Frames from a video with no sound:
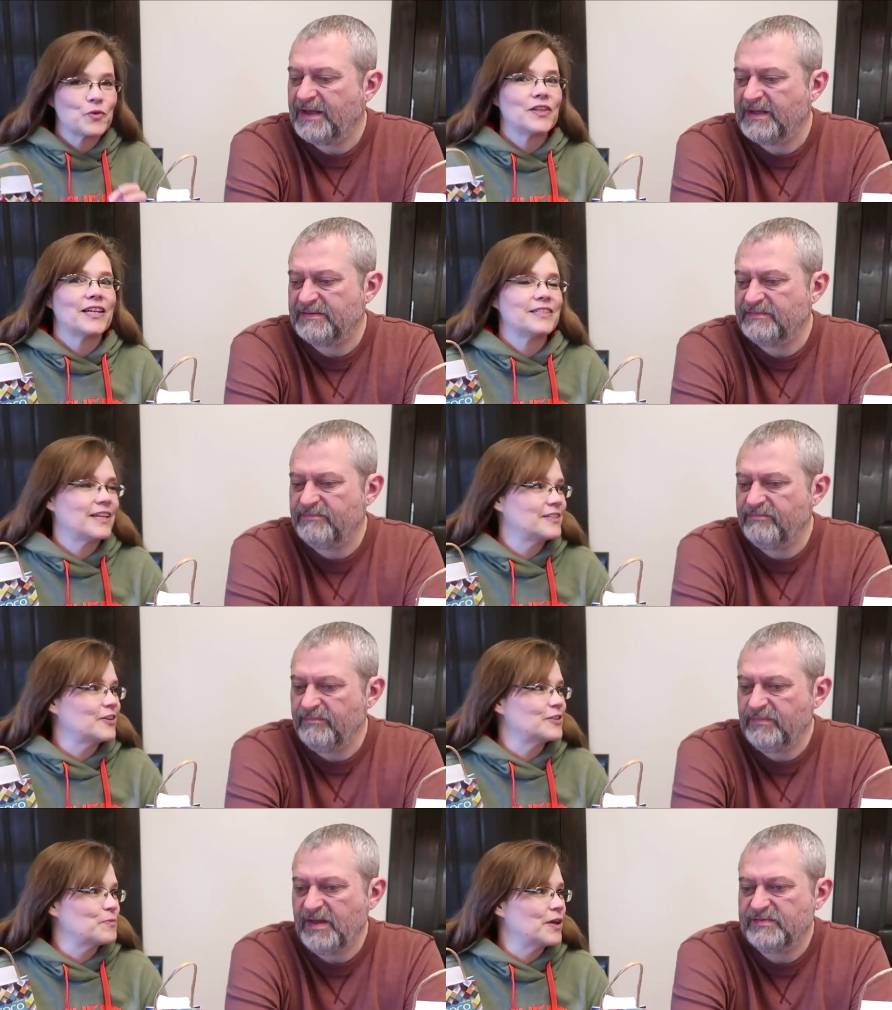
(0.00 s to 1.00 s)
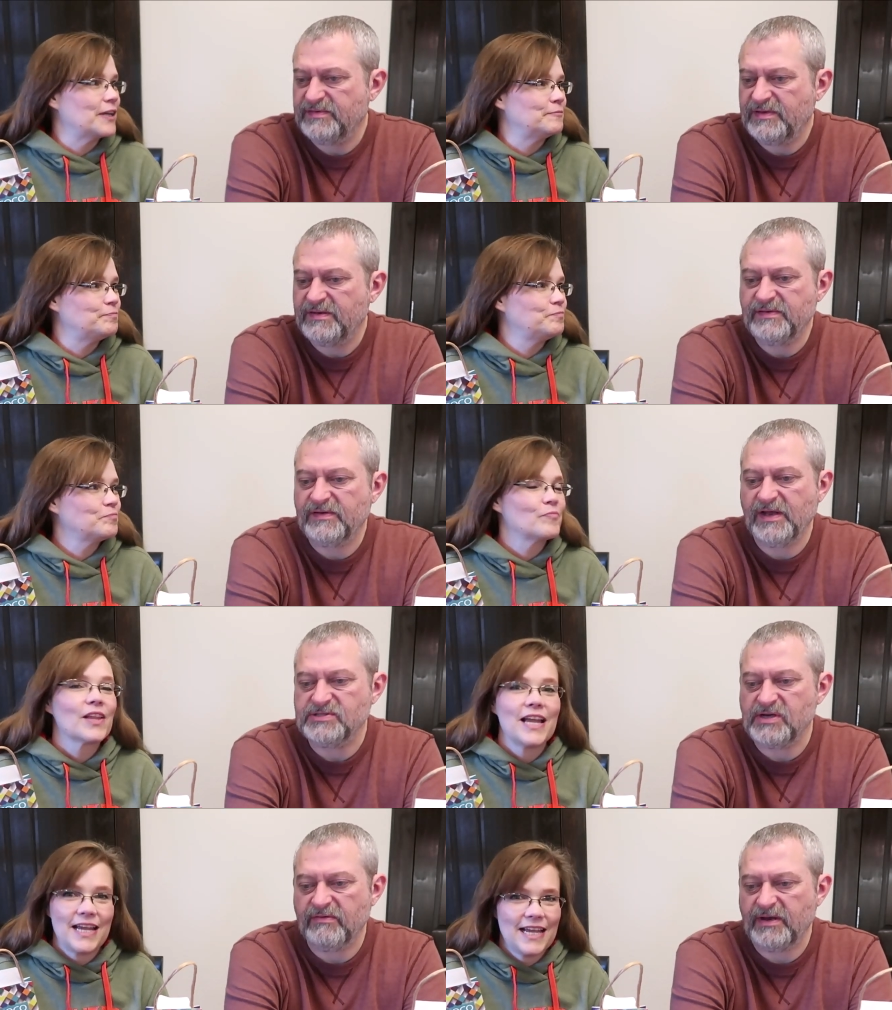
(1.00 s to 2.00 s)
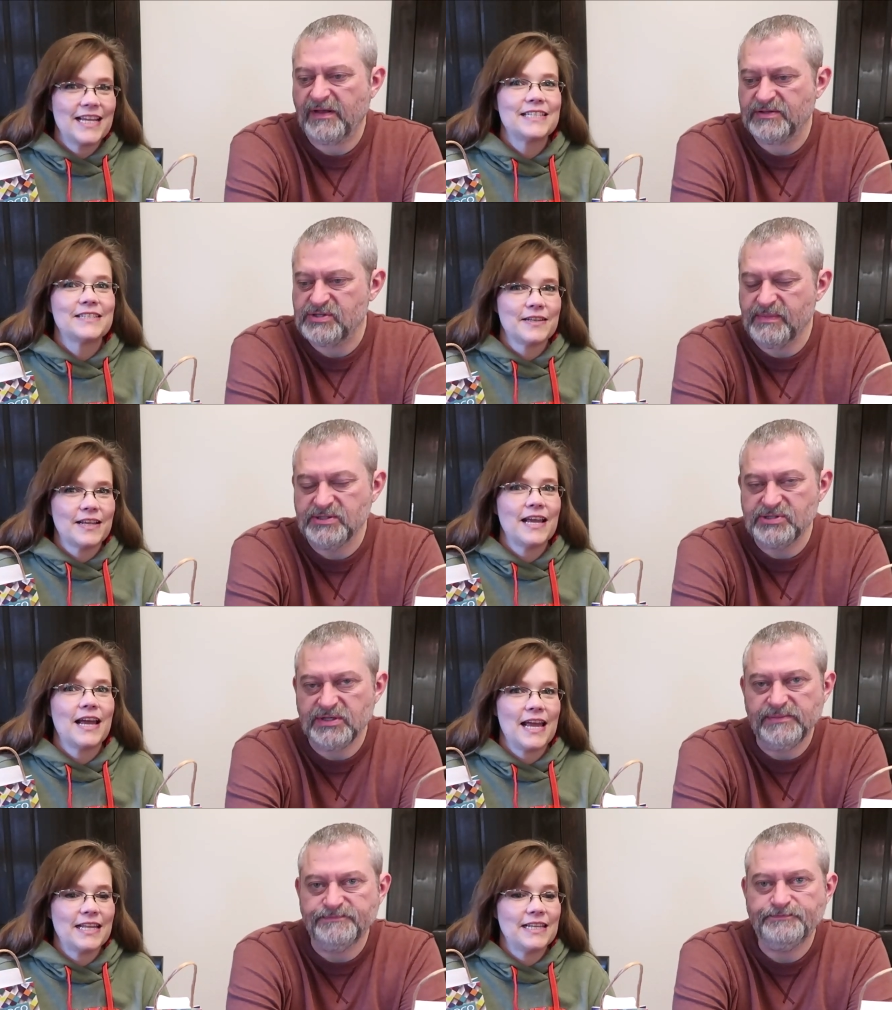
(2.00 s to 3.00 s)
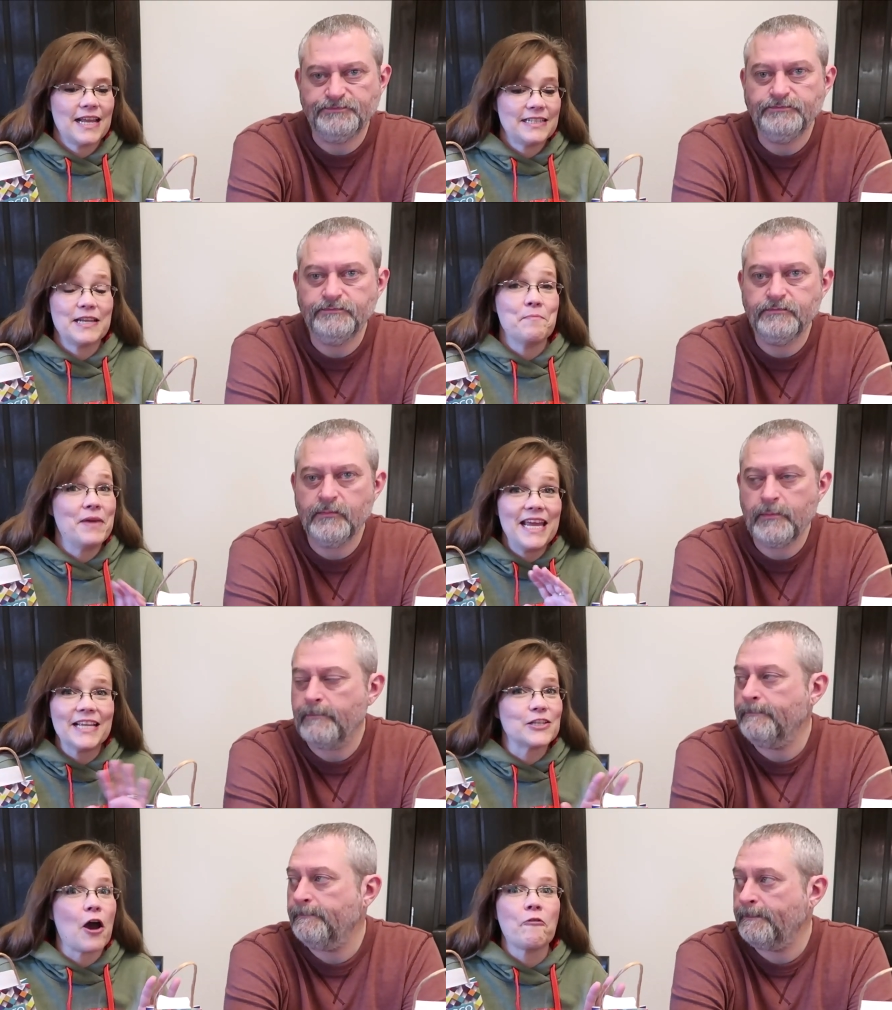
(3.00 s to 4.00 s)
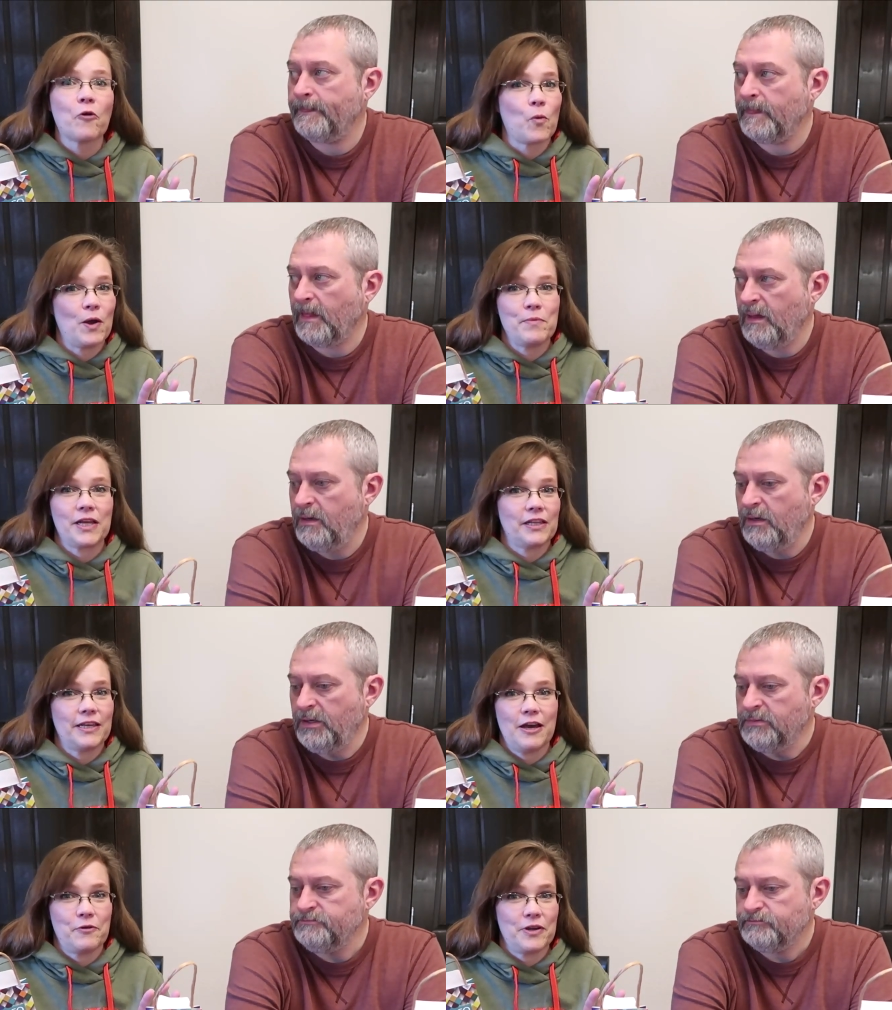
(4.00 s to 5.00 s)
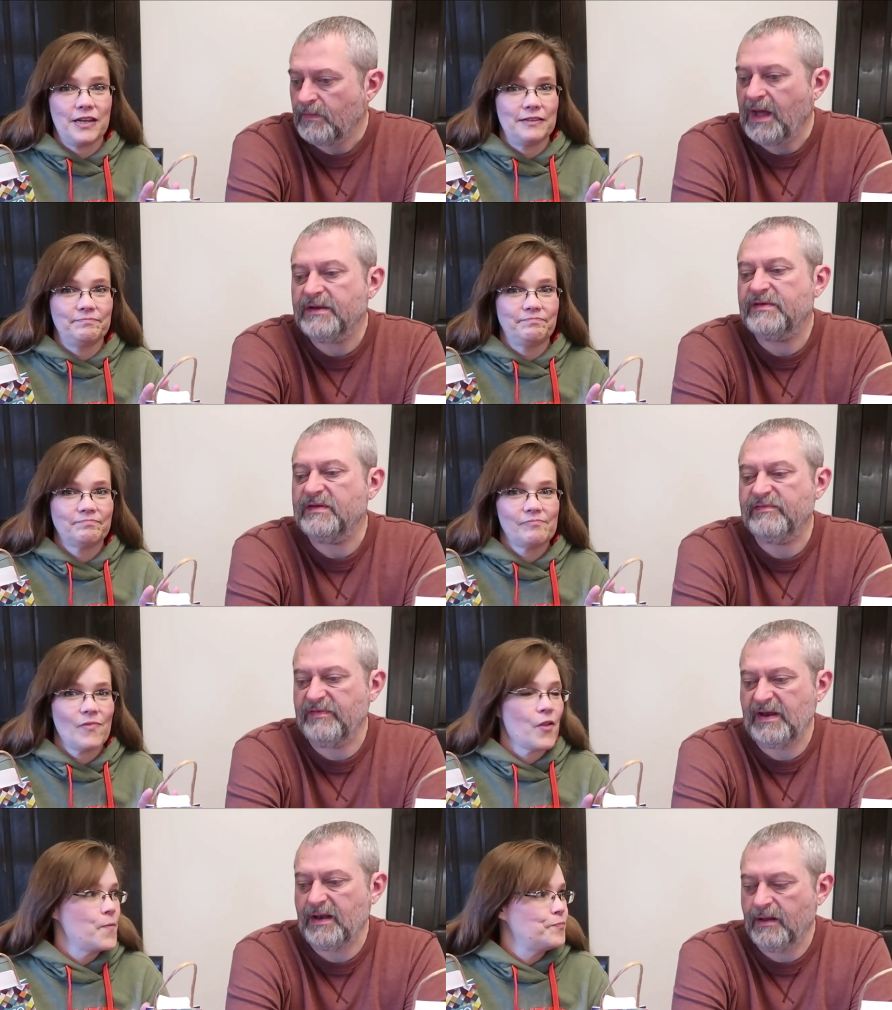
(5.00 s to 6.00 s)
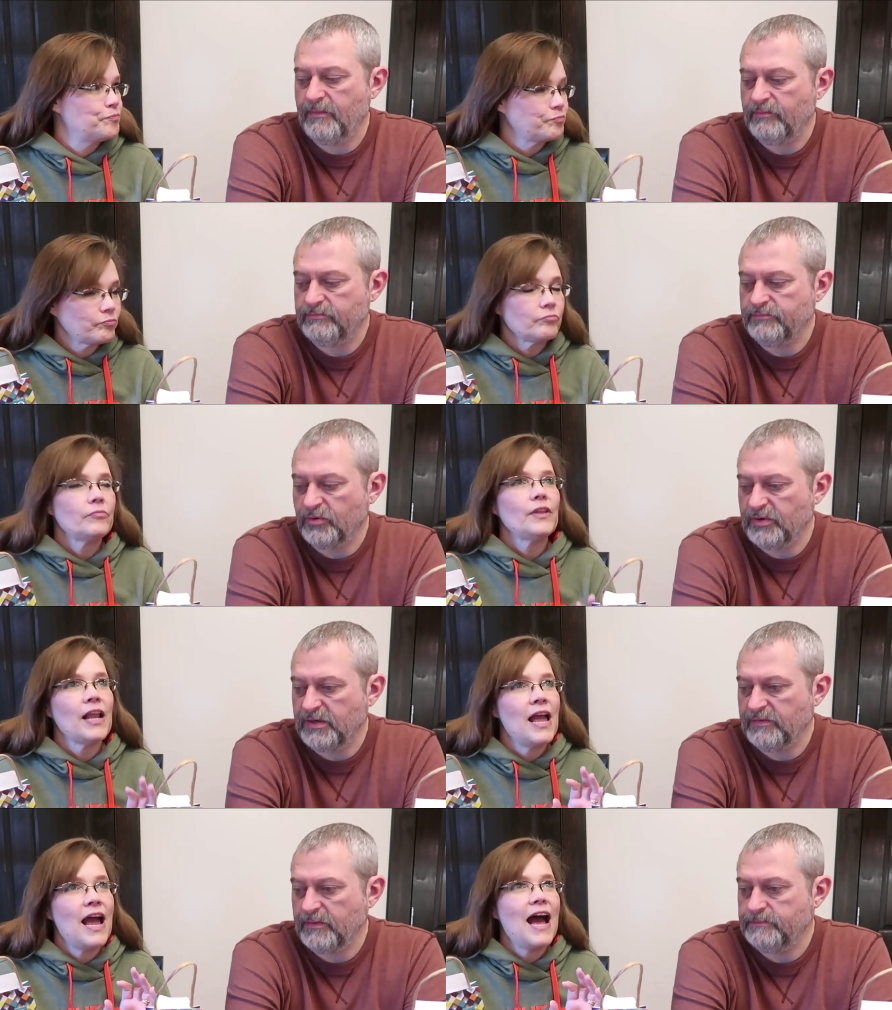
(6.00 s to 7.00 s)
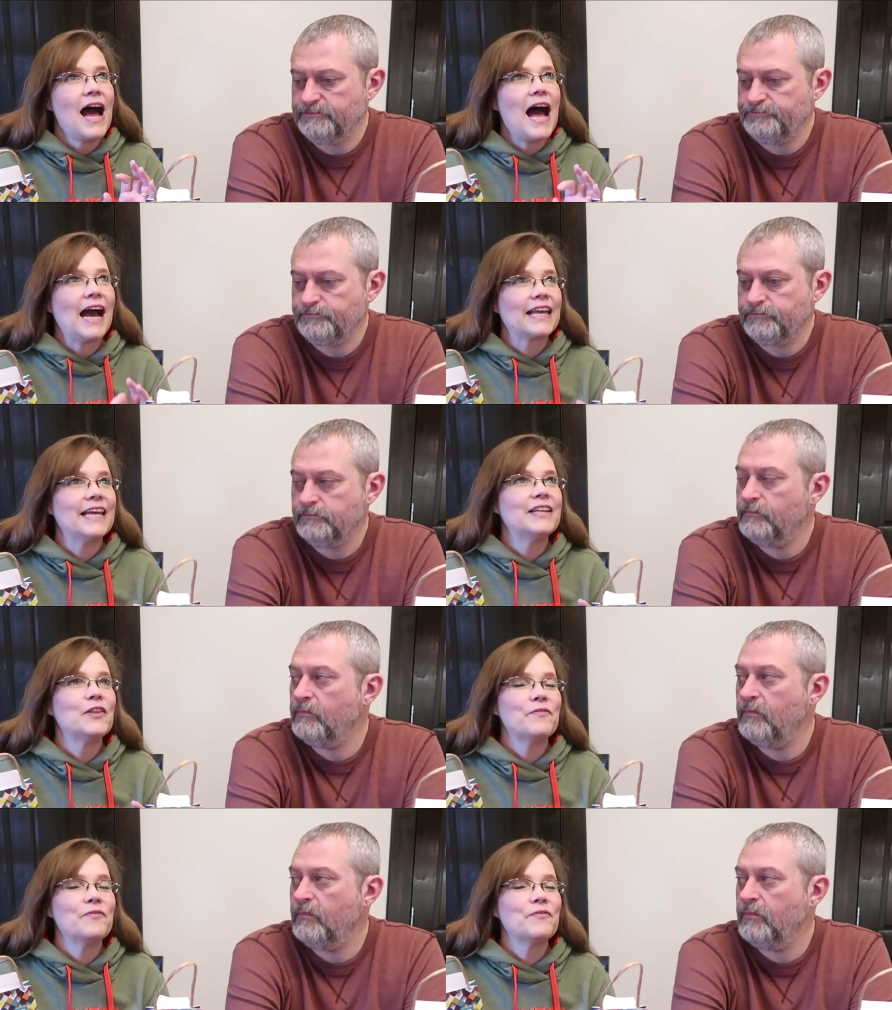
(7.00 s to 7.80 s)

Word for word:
Speaker 1: what a, that tastes like taste, to me. Taste a touch of it now
Speaker 2: it, that you mentioned it. it. To me, it's overwhelmingly coconut.
Speaker 1: I just taste vanilla more than anything.
Speaker 2: I get the